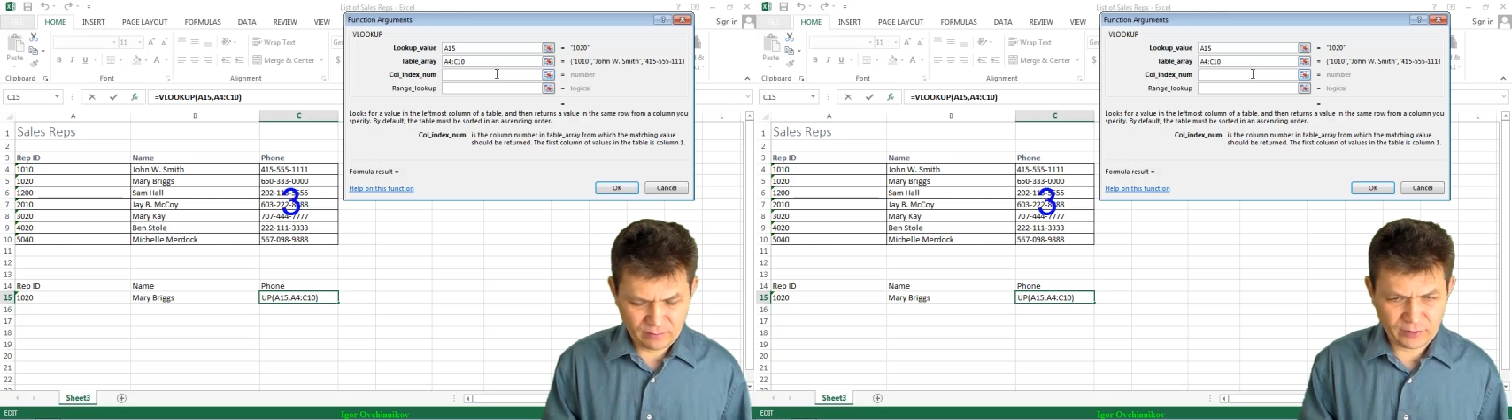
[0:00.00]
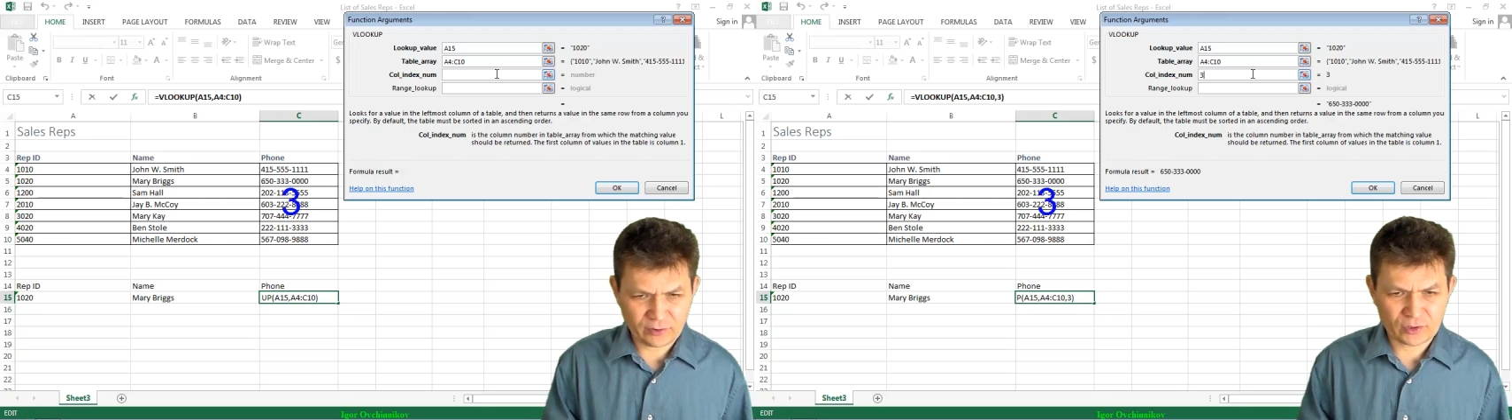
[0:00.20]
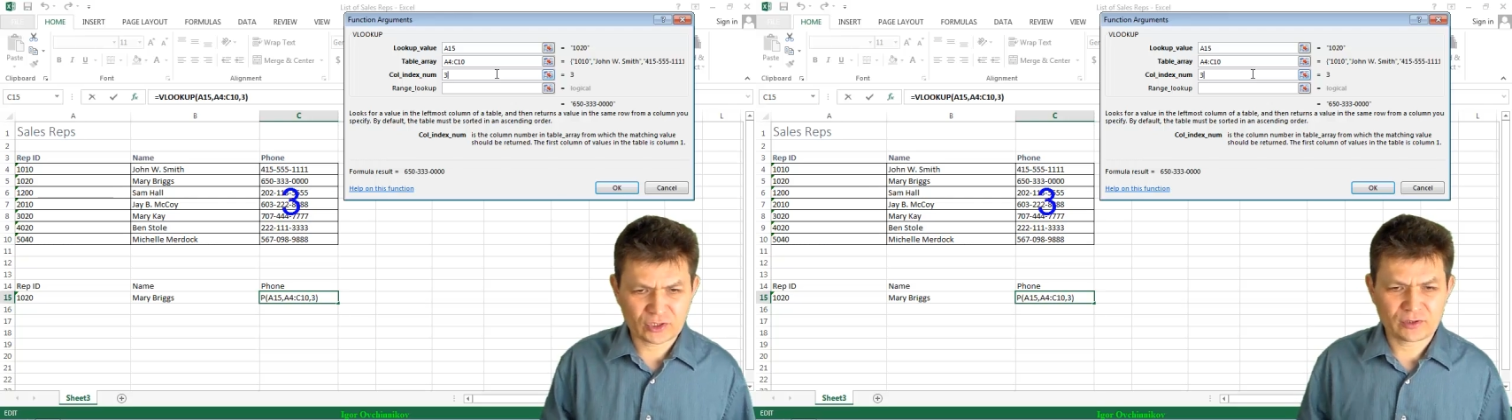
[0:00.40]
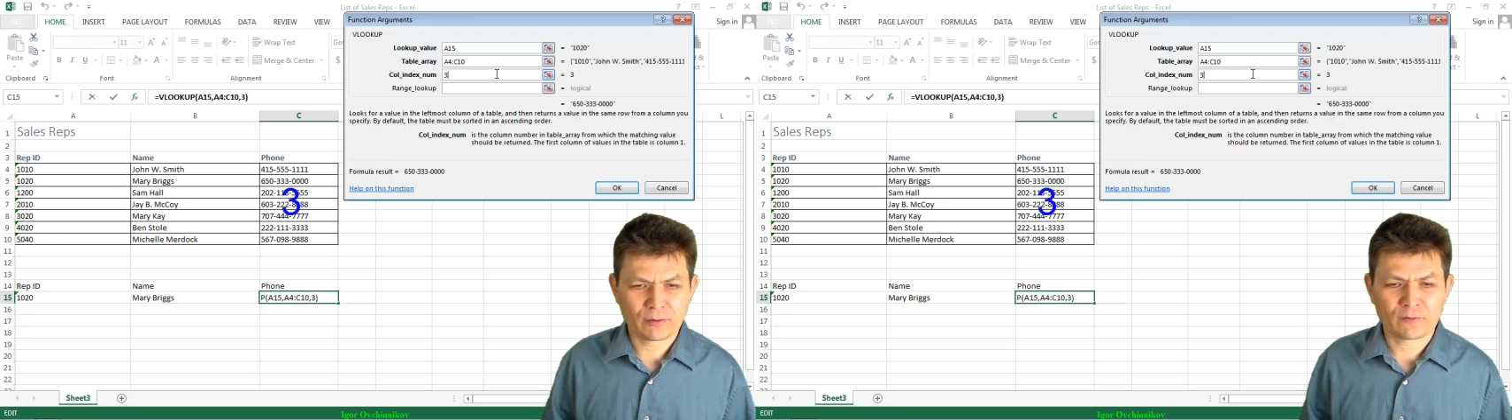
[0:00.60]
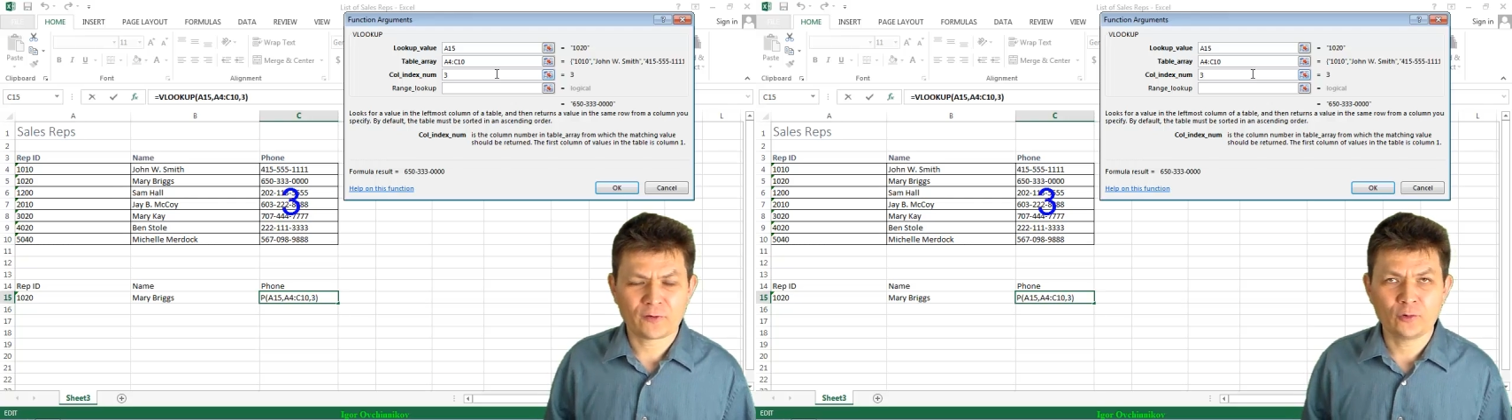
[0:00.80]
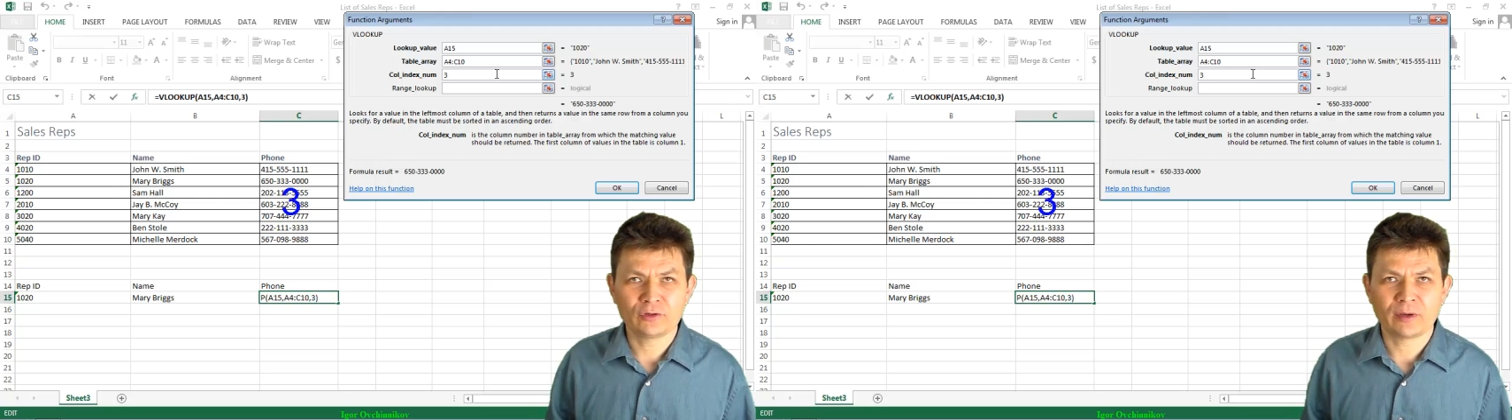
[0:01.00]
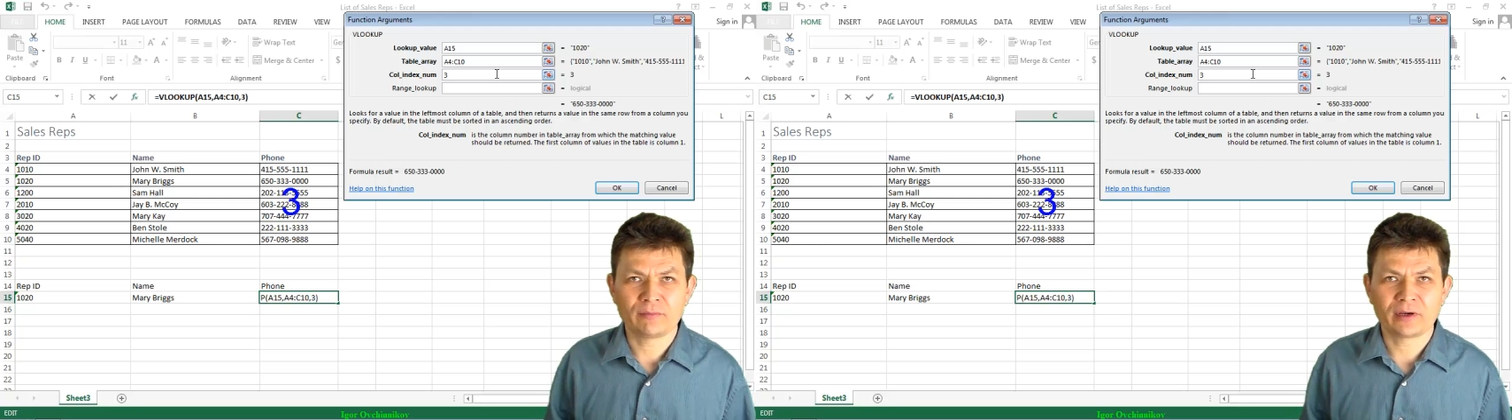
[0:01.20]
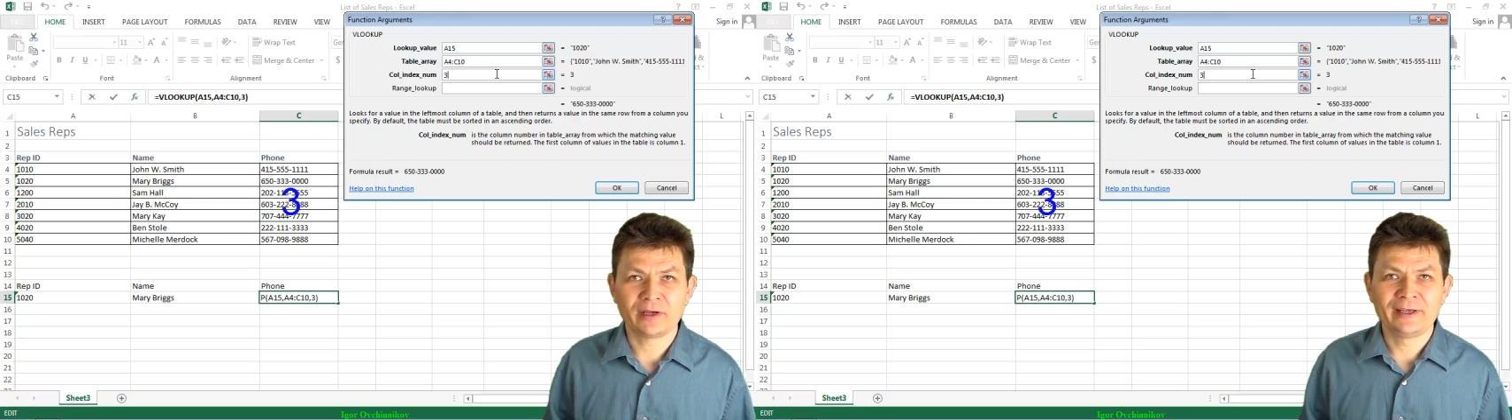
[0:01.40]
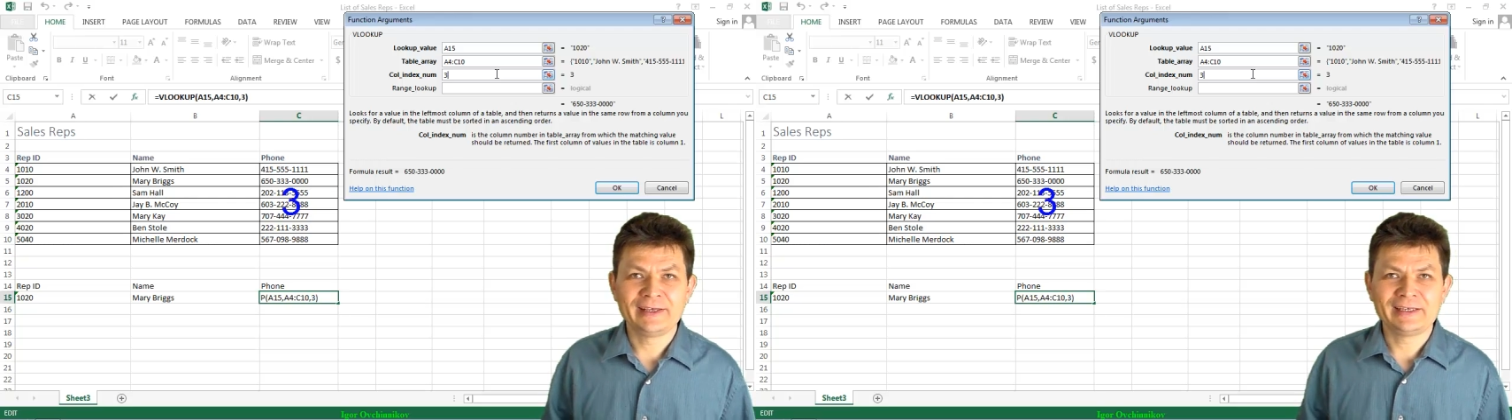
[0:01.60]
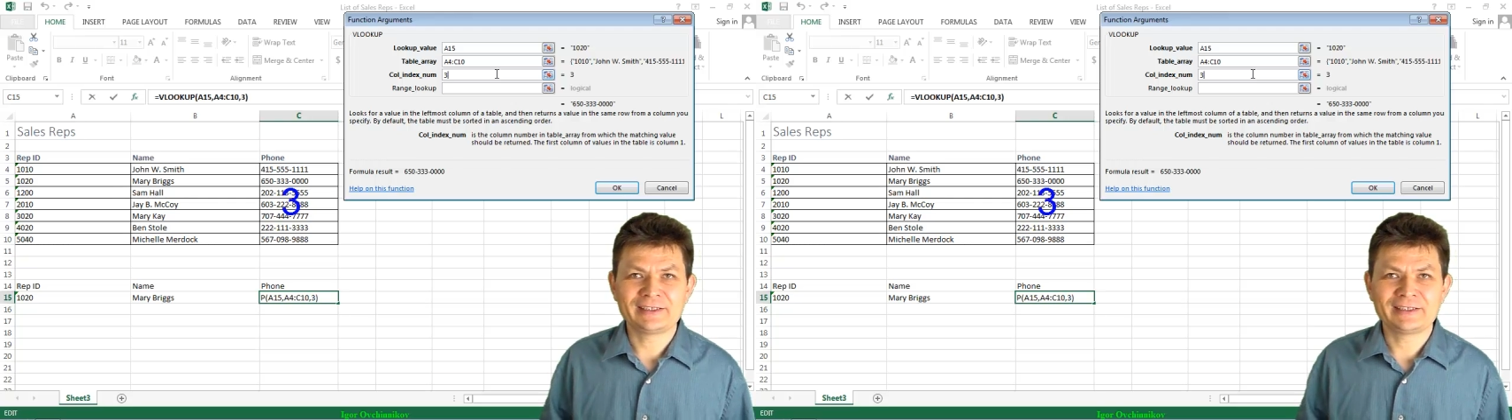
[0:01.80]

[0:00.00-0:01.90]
because the phone number